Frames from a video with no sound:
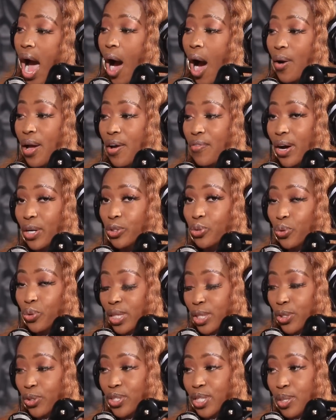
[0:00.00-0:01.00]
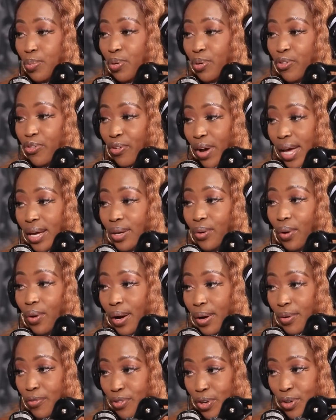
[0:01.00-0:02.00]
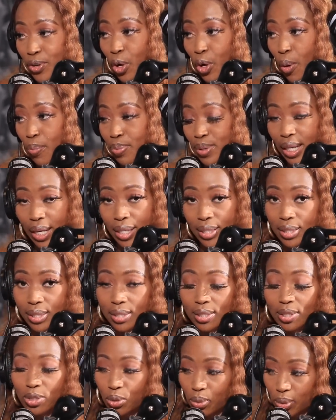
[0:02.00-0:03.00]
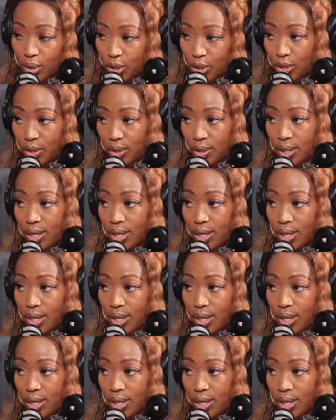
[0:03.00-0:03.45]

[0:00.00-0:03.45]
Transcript: However, I do think you're simplifying a very complicated situation.